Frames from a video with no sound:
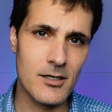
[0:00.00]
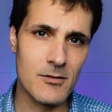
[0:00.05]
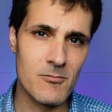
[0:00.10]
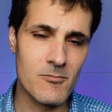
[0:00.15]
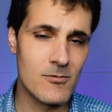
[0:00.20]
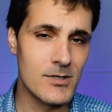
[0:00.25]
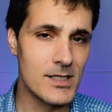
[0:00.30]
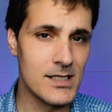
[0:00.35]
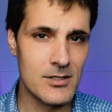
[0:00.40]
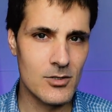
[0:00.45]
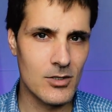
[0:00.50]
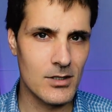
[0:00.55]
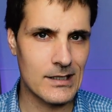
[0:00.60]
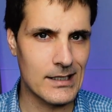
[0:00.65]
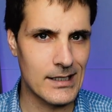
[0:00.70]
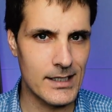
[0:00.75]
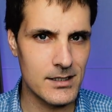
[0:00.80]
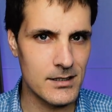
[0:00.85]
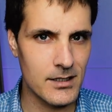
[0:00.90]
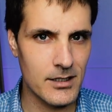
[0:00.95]
I'm really not
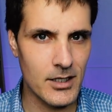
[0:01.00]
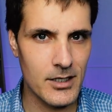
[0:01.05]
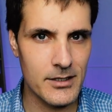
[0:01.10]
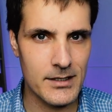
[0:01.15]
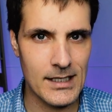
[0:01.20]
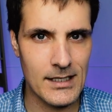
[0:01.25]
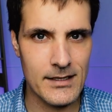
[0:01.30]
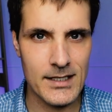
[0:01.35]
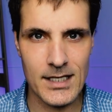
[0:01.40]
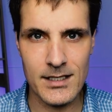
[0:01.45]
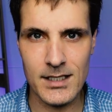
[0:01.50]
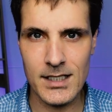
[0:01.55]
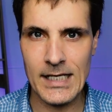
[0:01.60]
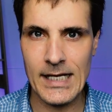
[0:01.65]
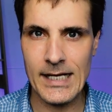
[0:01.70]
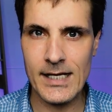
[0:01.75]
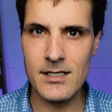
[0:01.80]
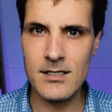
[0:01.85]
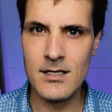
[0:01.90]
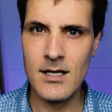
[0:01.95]
keen to go down that
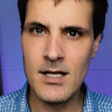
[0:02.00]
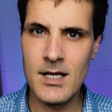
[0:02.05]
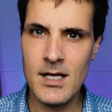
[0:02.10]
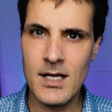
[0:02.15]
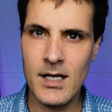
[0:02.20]
again.